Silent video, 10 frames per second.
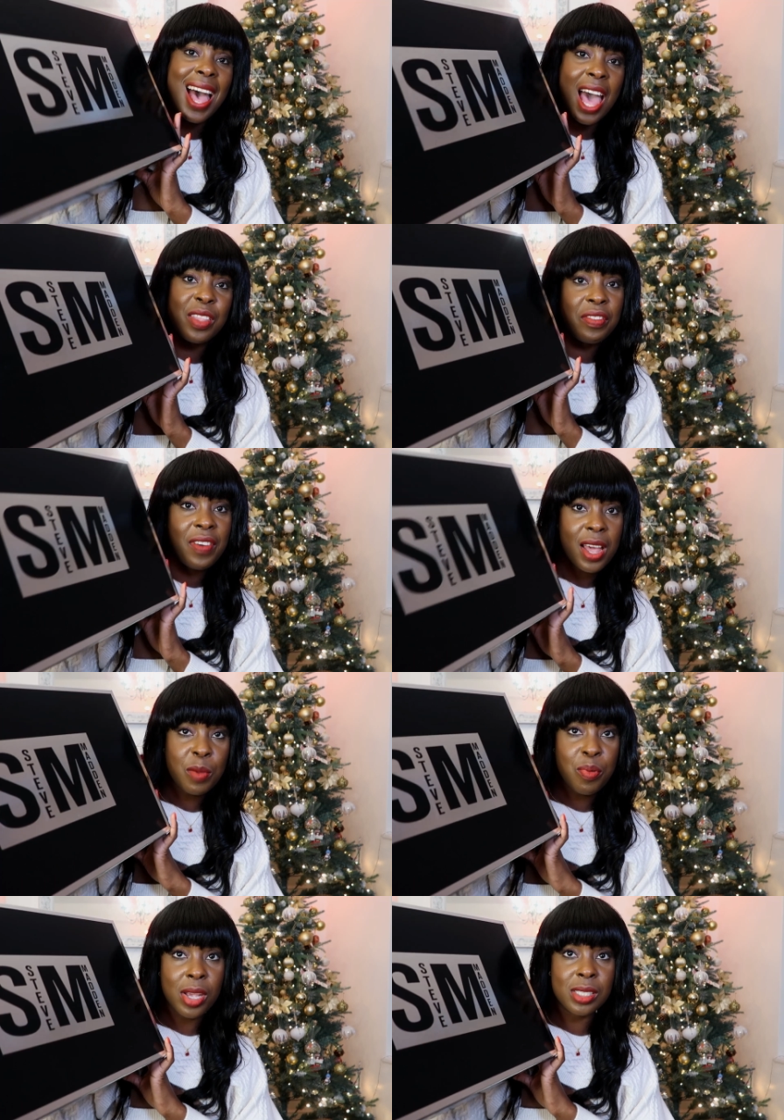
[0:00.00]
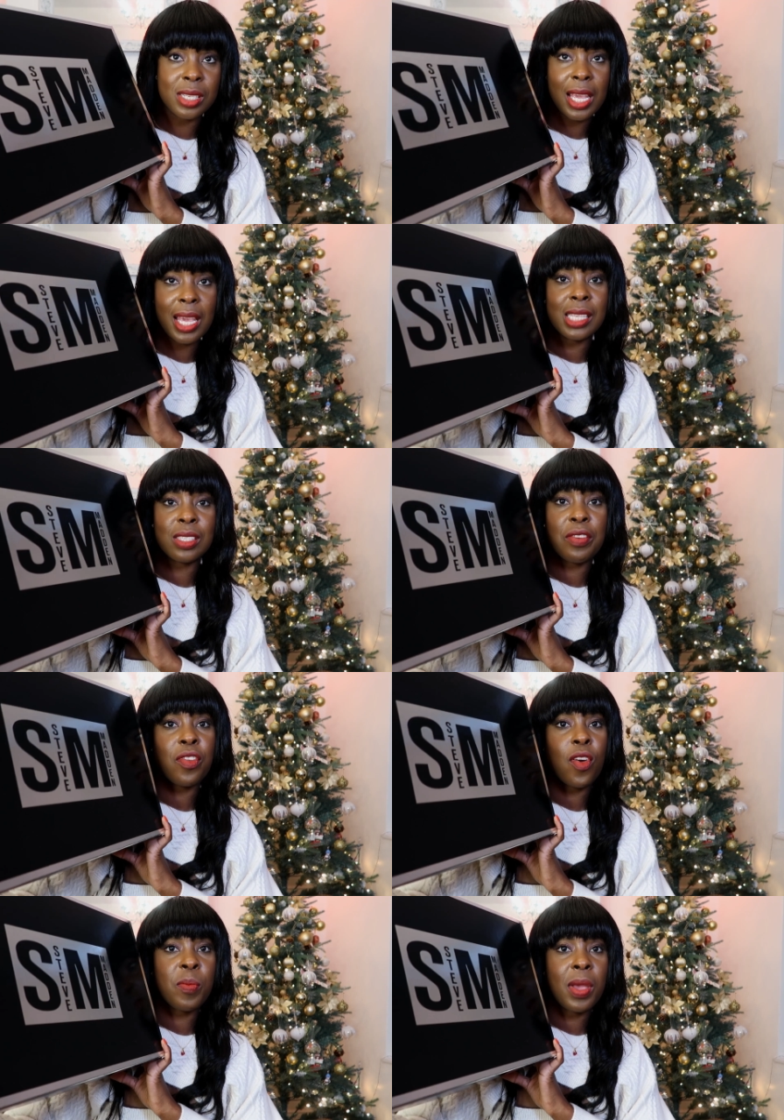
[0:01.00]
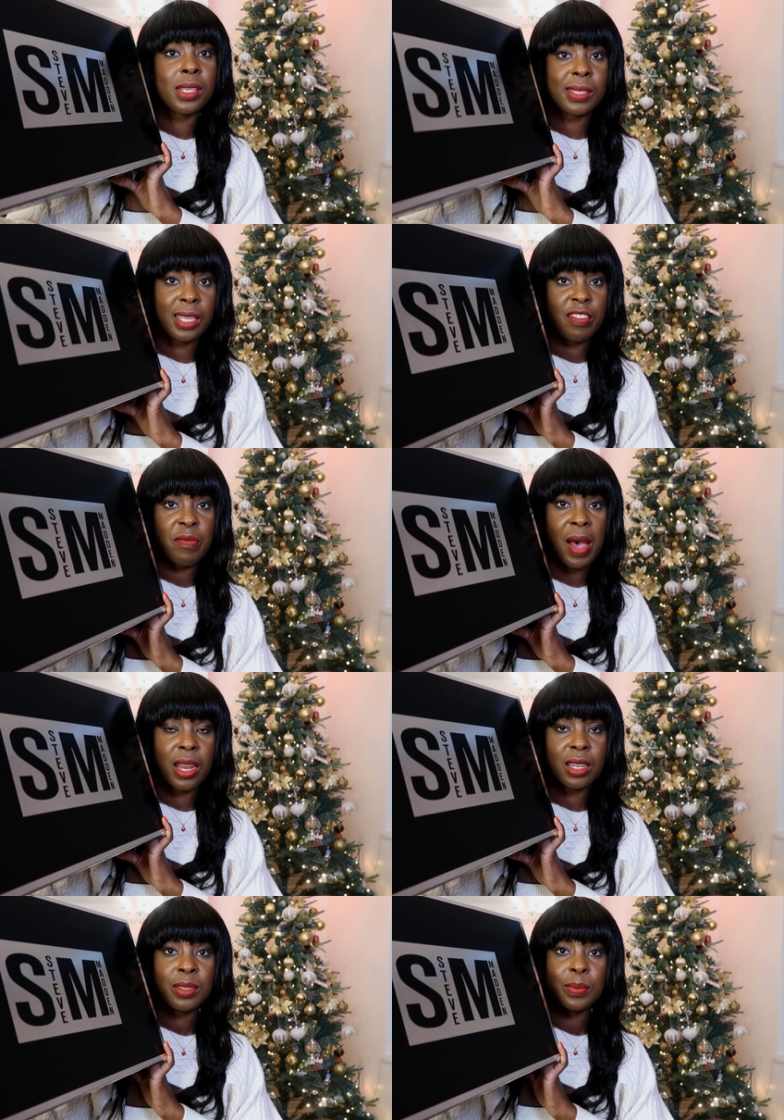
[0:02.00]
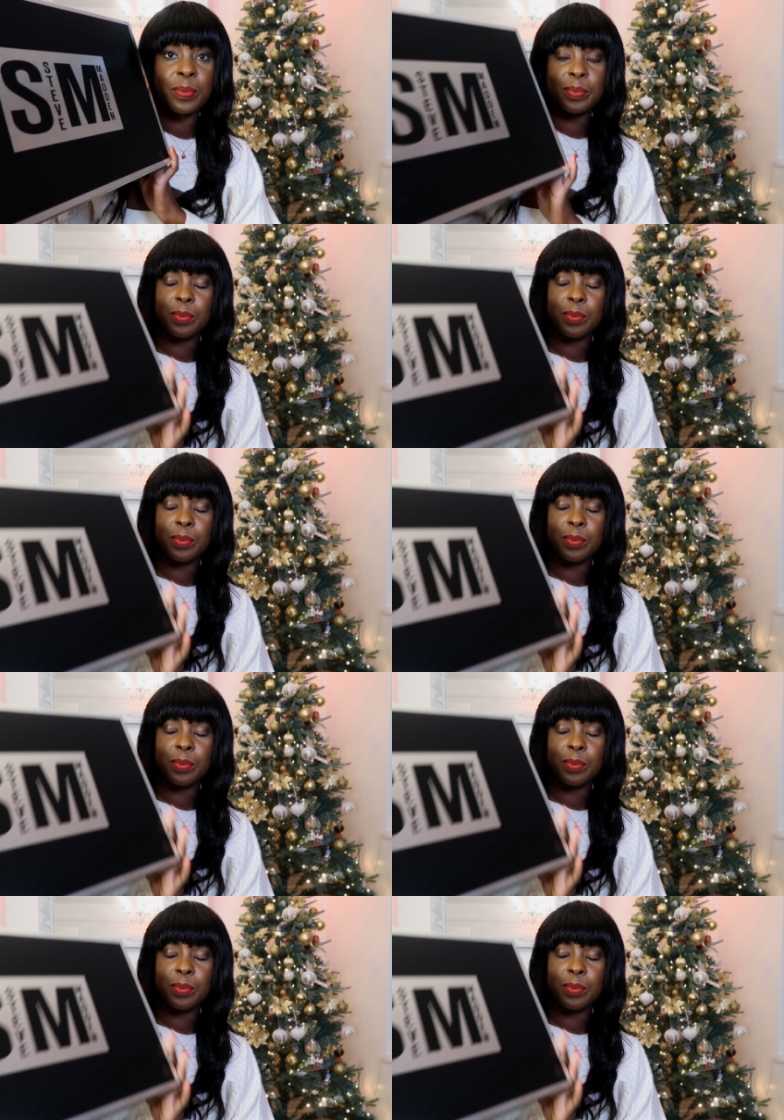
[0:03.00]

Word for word: and the final present is from Steve Madden